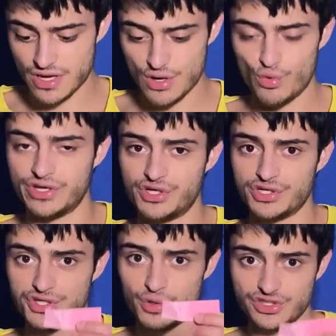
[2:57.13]
What you
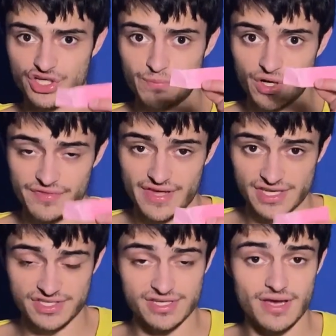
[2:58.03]
do is you put
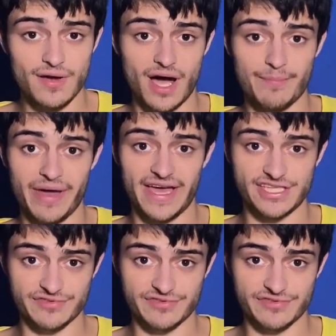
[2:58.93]
this on page